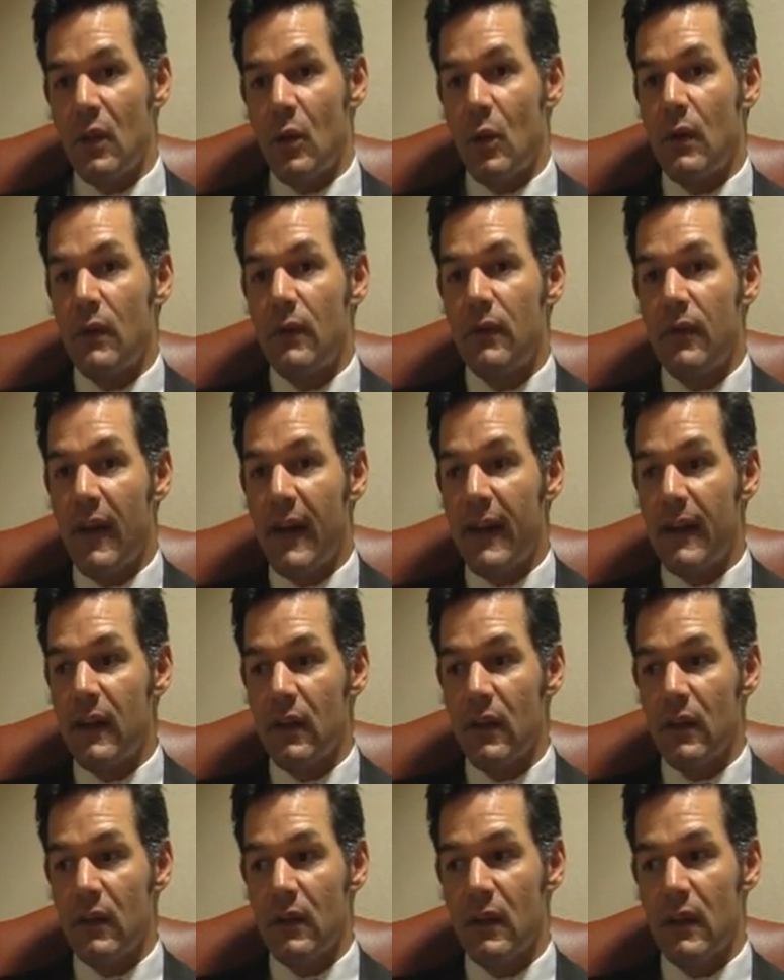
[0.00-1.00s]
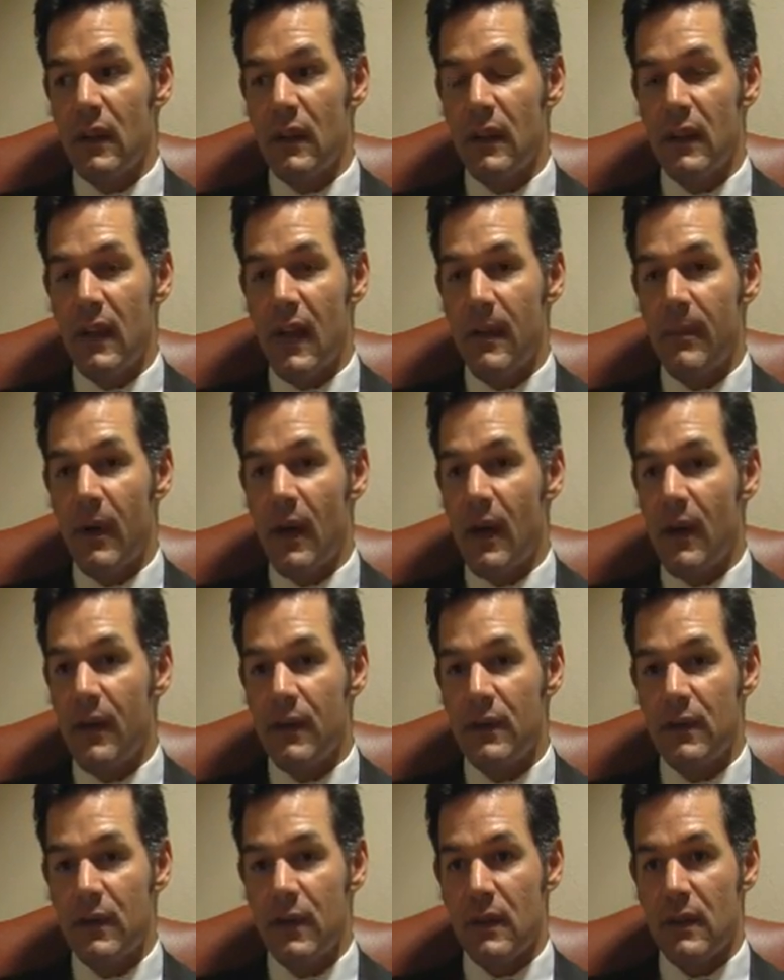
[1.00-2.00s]
or vital
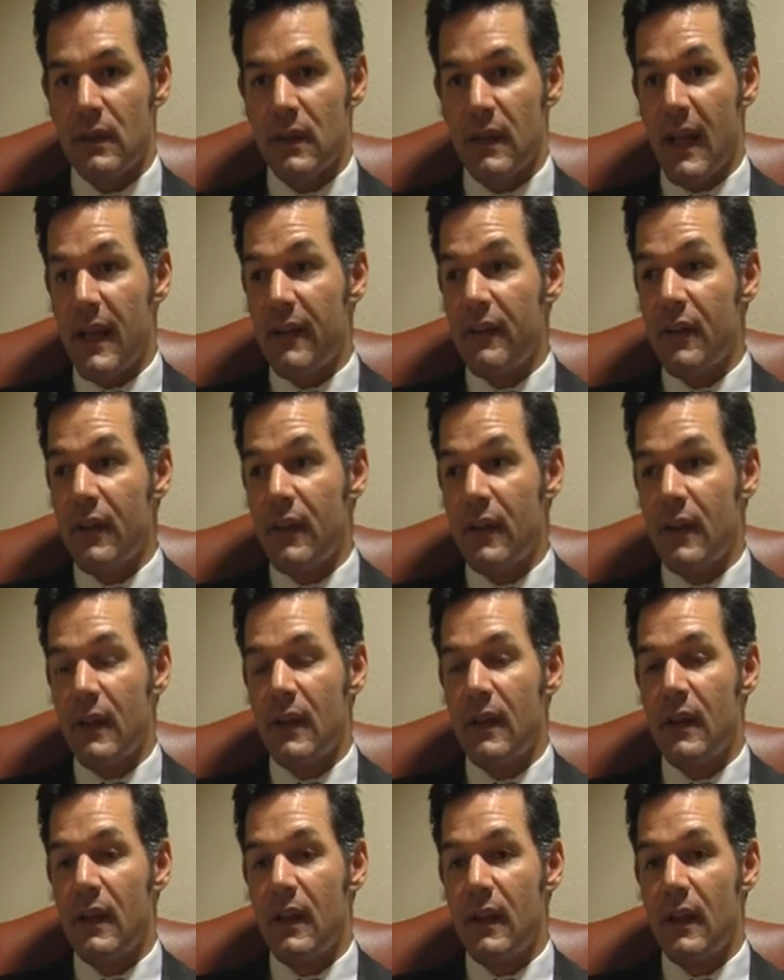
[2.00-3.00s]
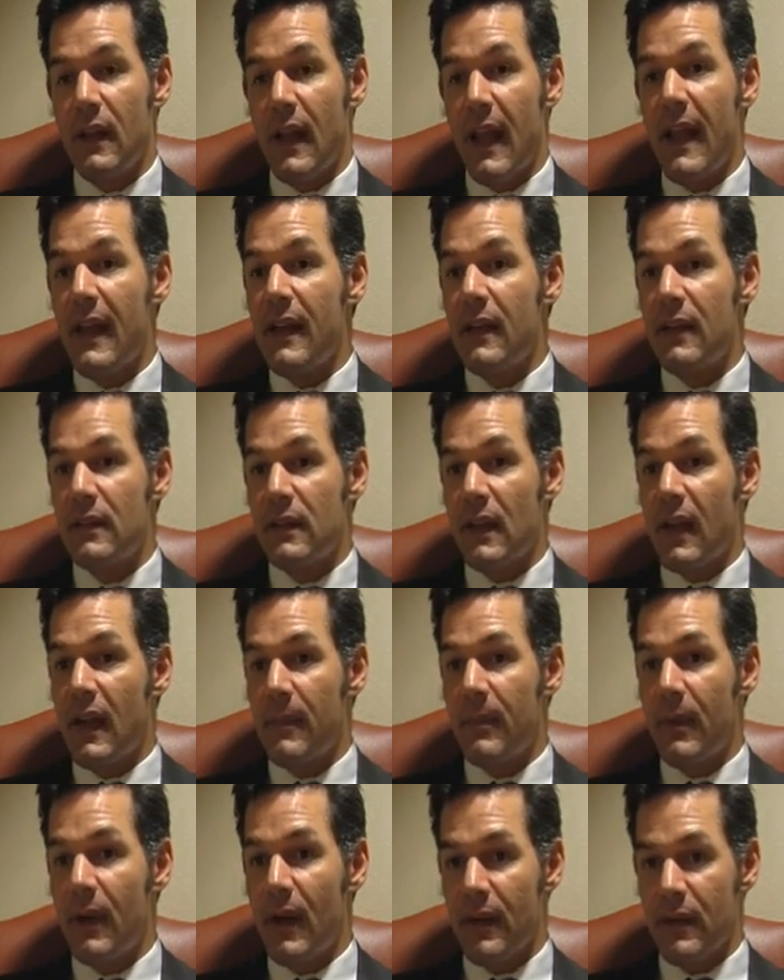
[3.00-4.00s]
hypothesis. And everything in the end is a
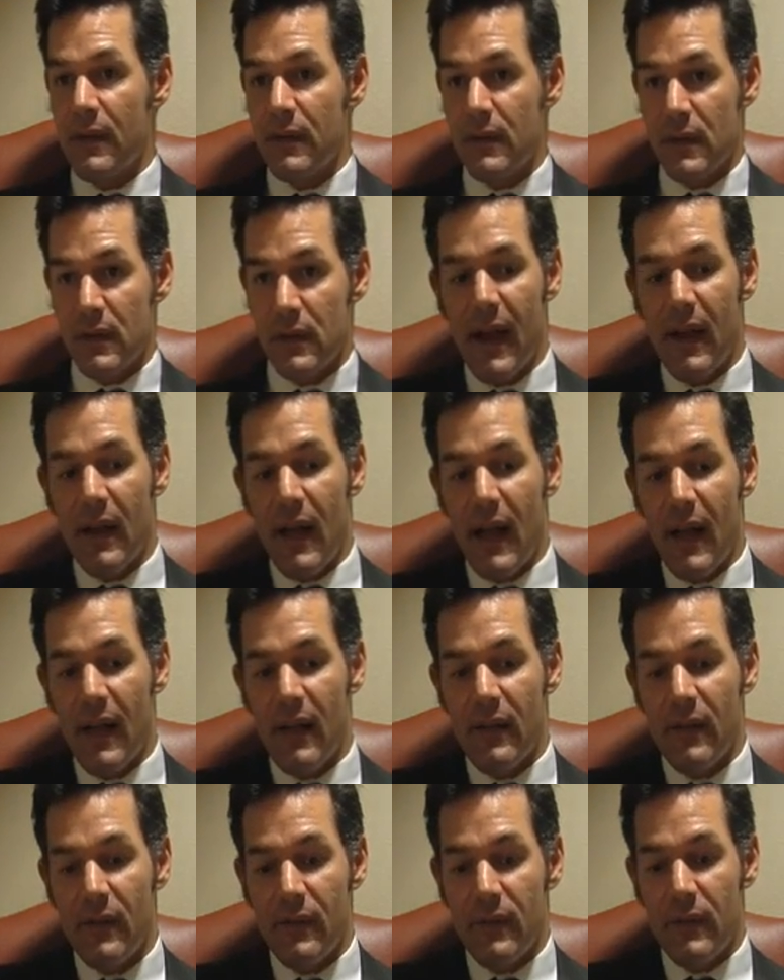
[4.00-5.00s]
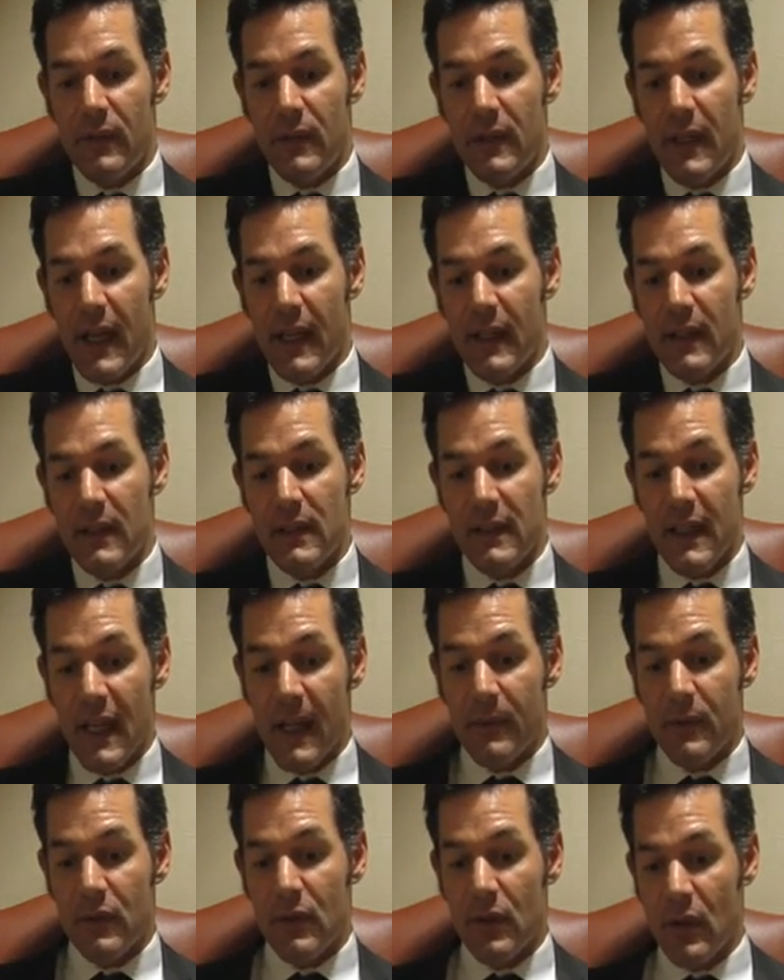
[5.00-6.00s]
hypothesis. I have taken
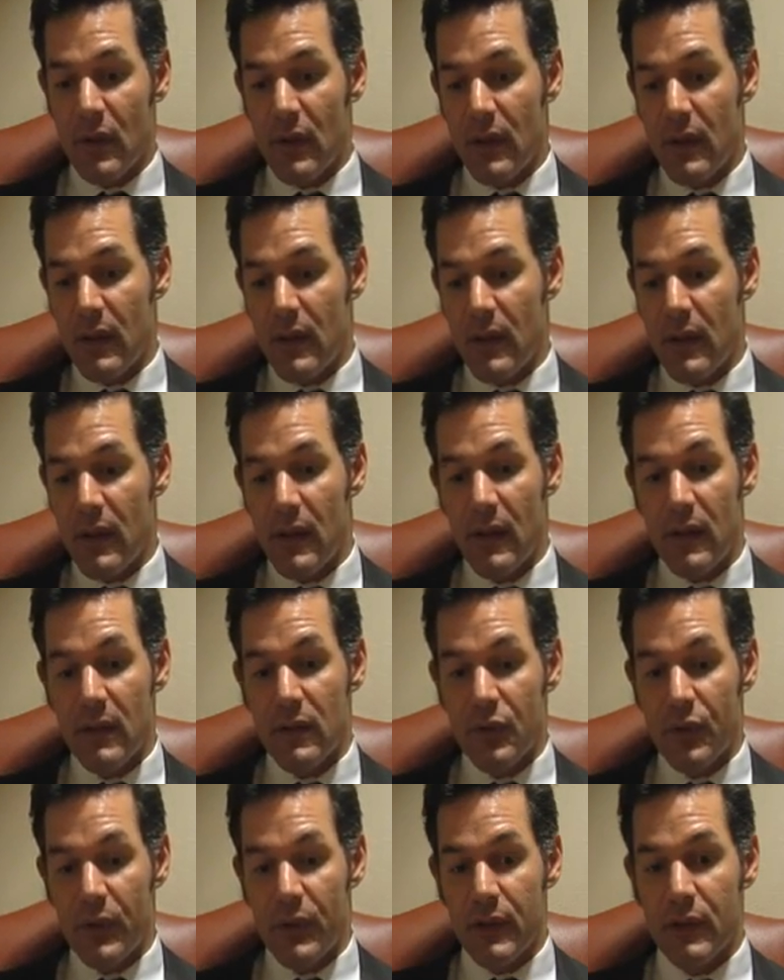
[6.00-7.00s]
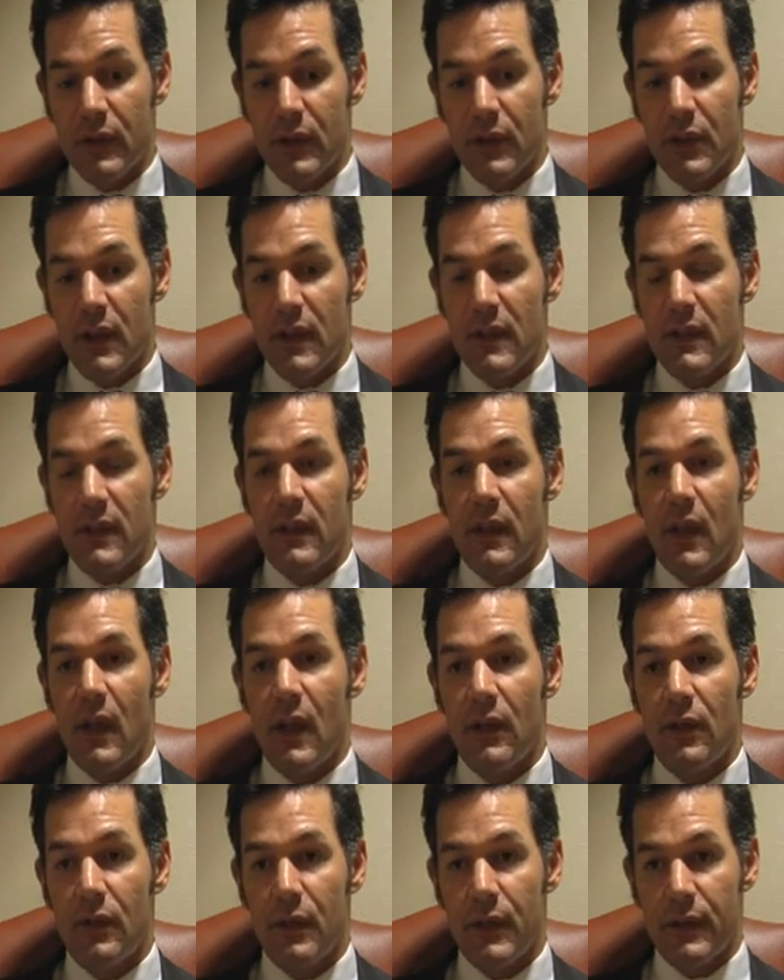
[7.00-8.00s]
steps in this research, as in
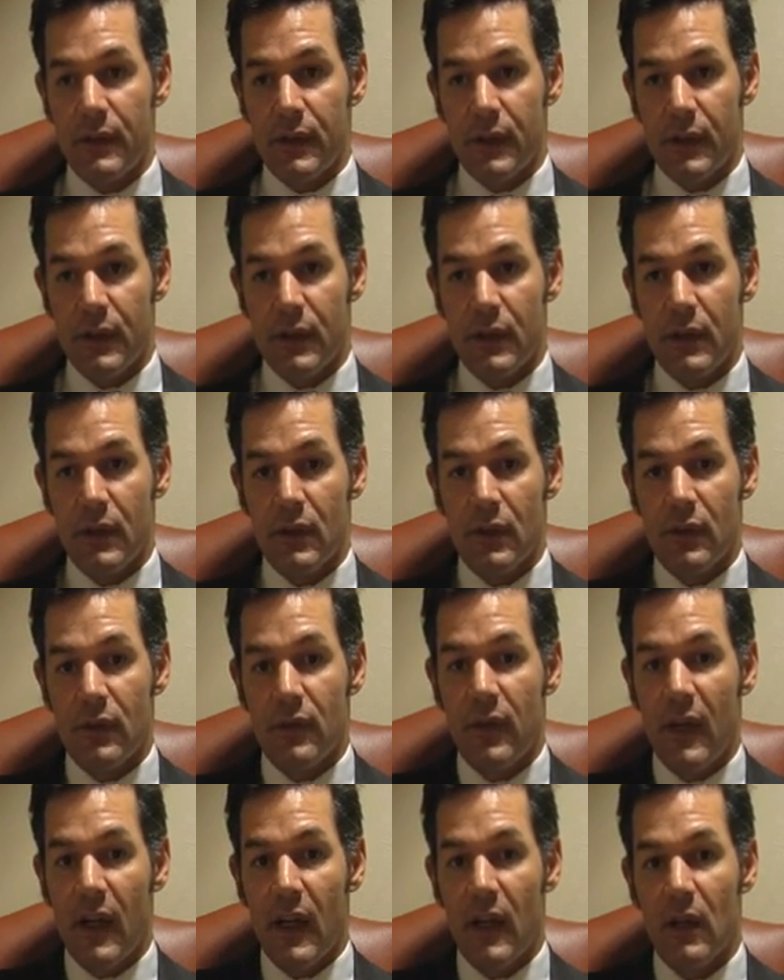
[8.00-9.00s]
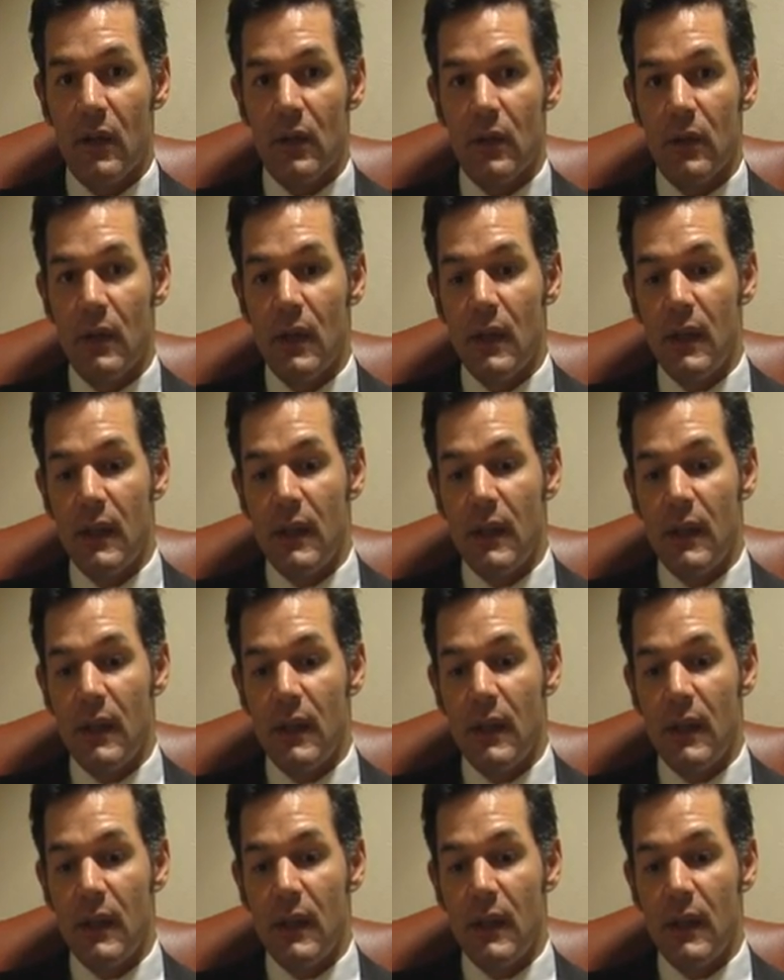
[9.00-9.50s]
other research, to follow